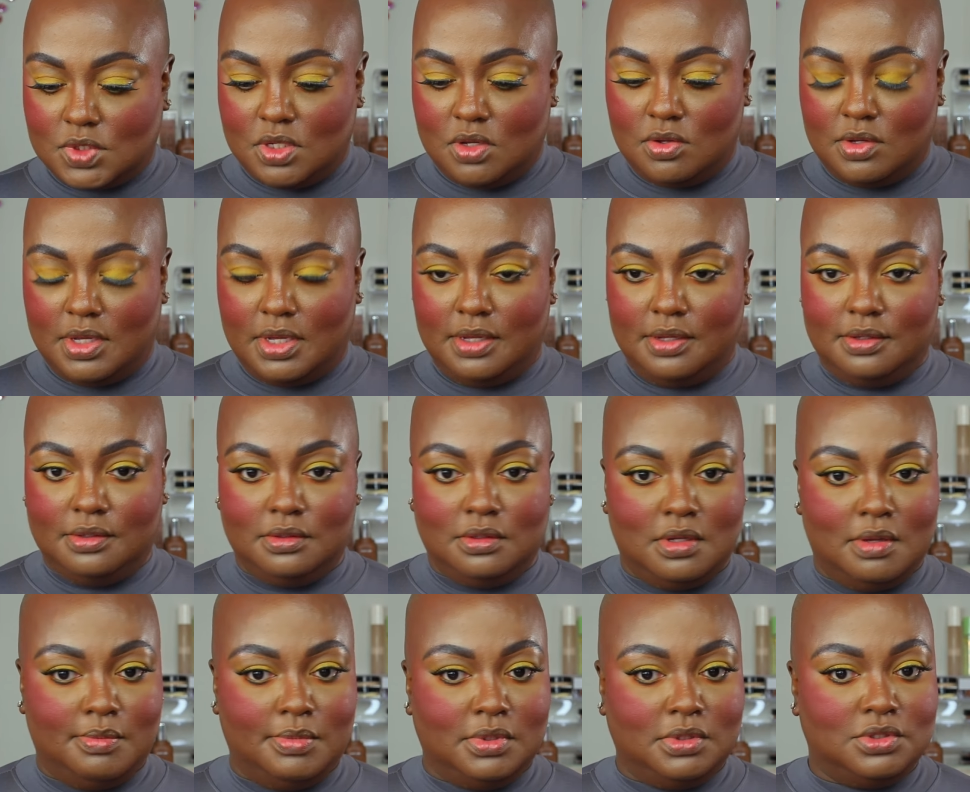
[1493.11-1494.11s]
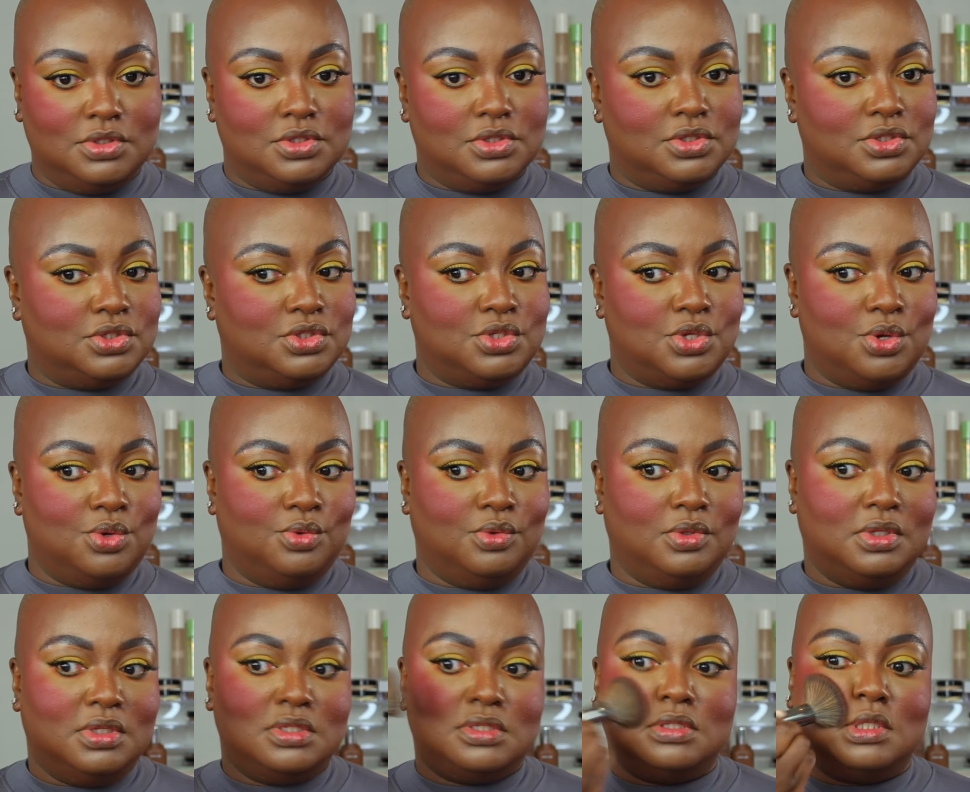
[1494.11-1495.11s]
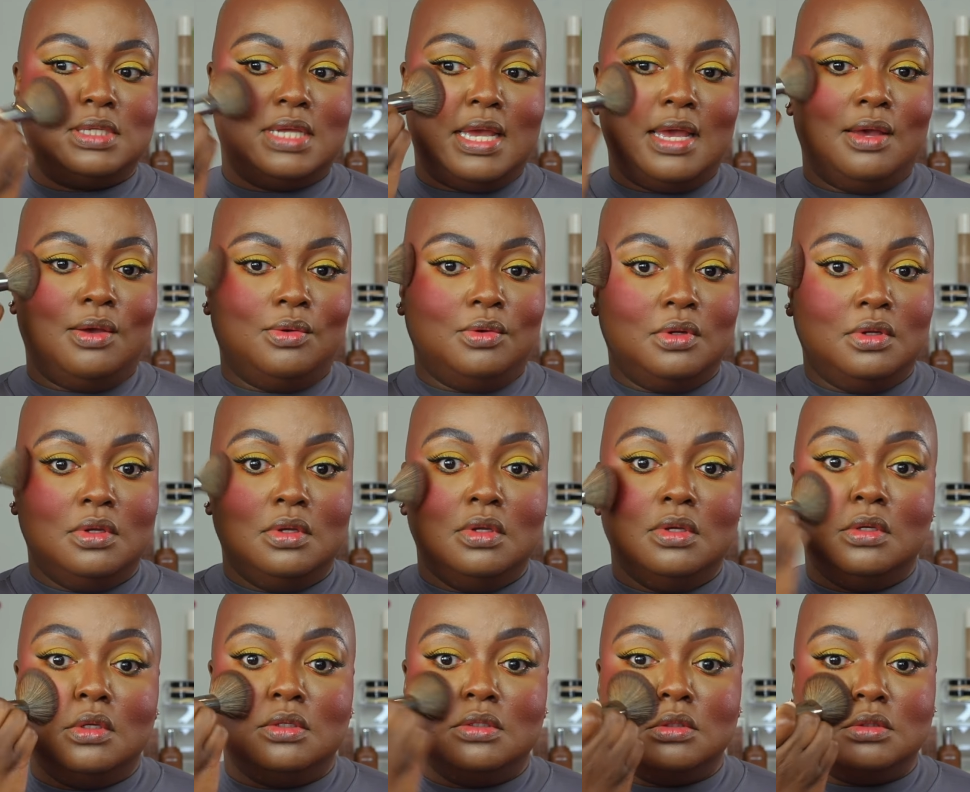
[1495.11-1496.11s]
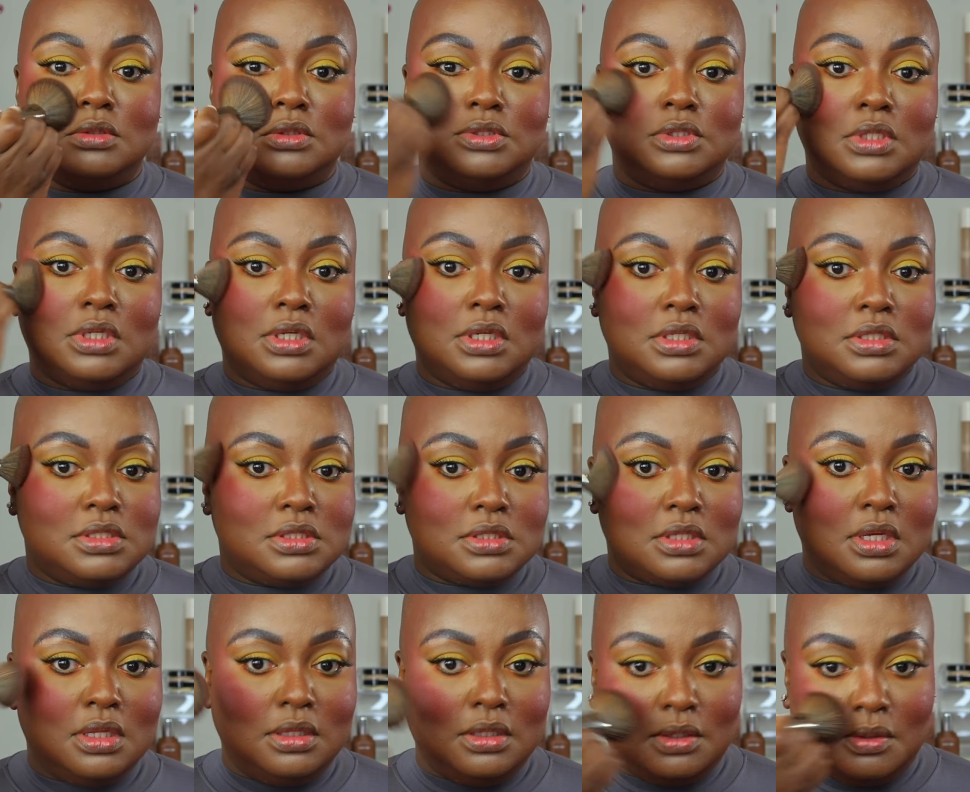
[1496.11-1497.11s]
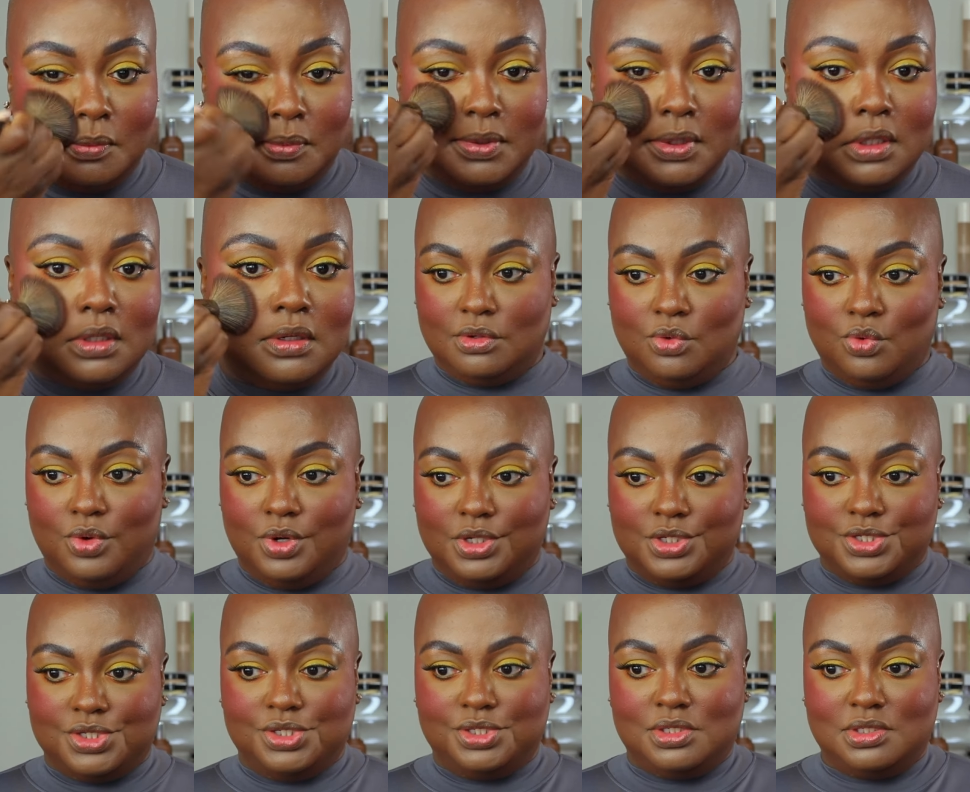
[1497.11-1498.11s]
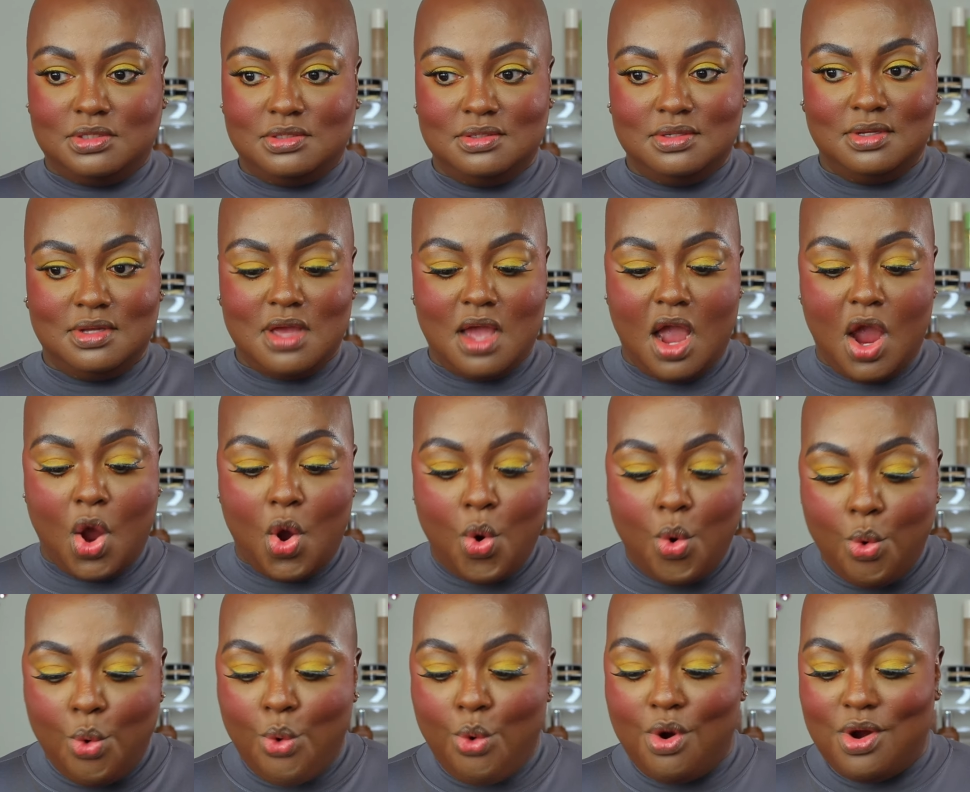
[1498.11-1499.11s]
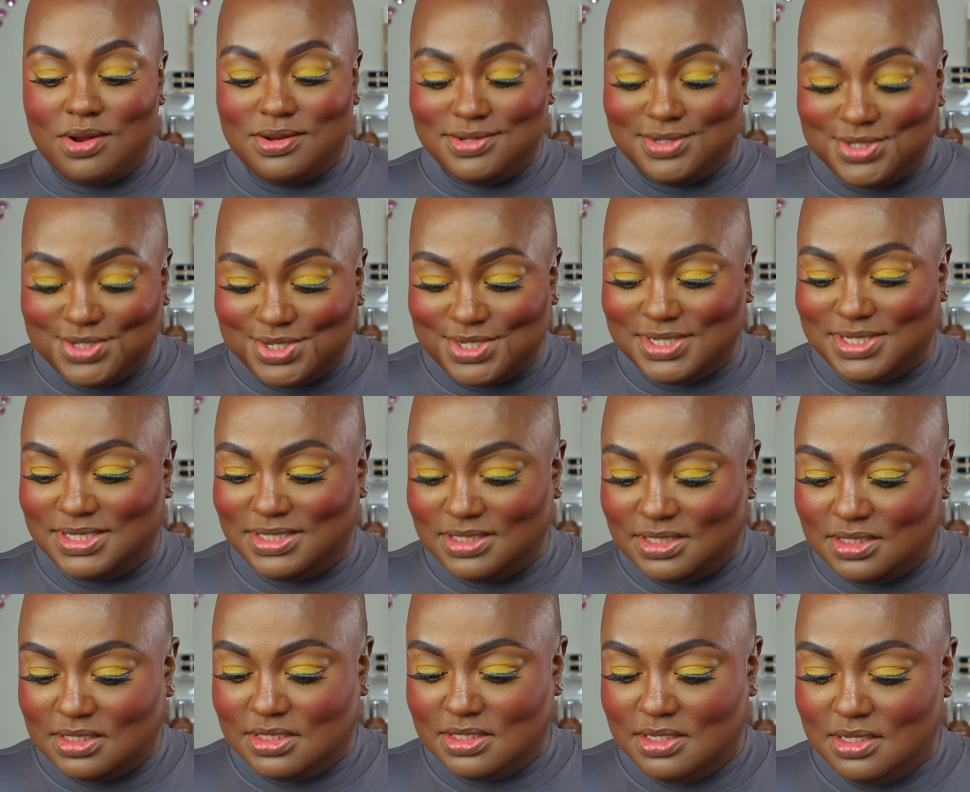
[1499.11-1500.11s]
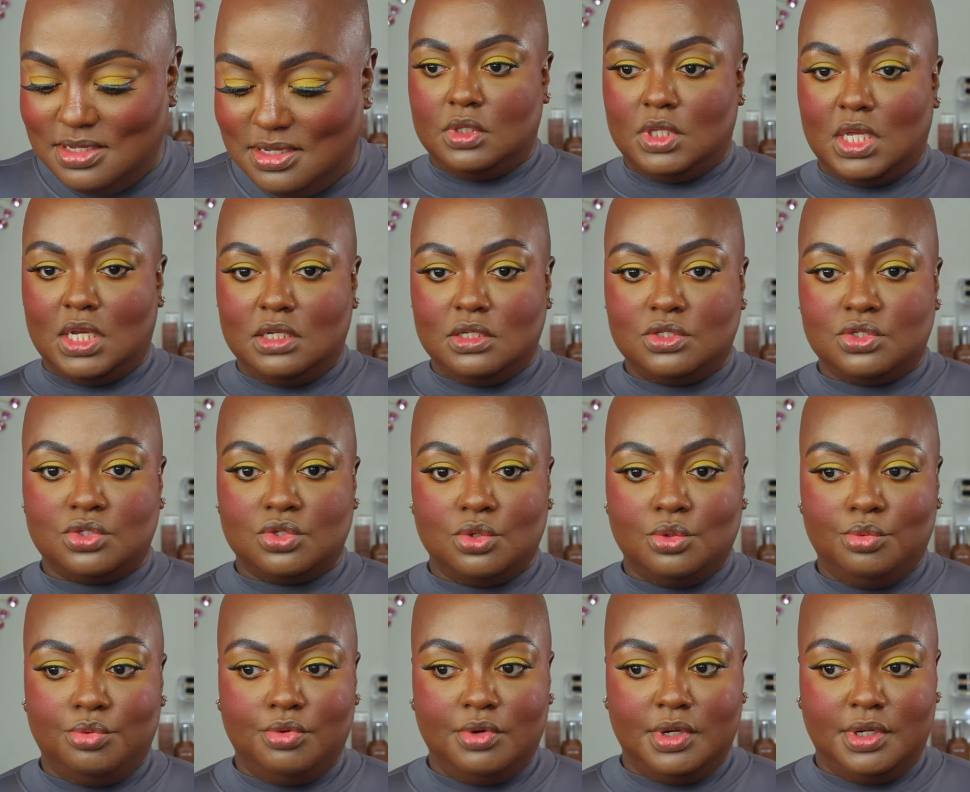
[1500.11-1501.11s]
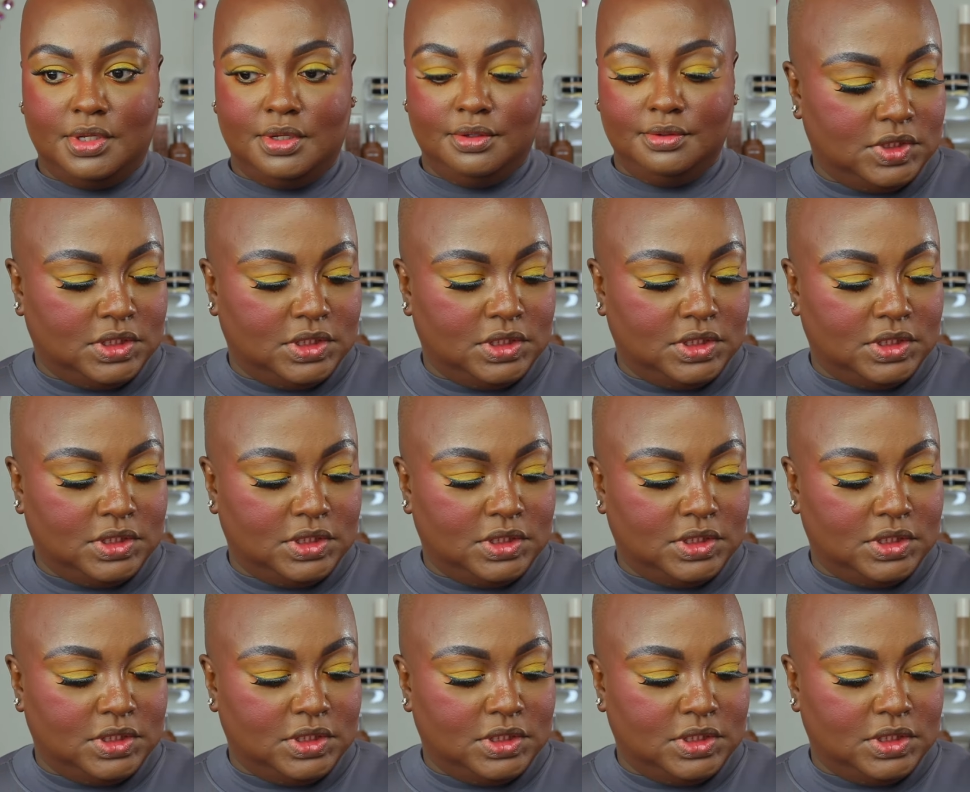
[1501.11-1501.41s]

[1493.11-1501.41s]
Okay, I'm gonna just tone this down just a little bit. Gorgeous, gorgeous. That is so pretty.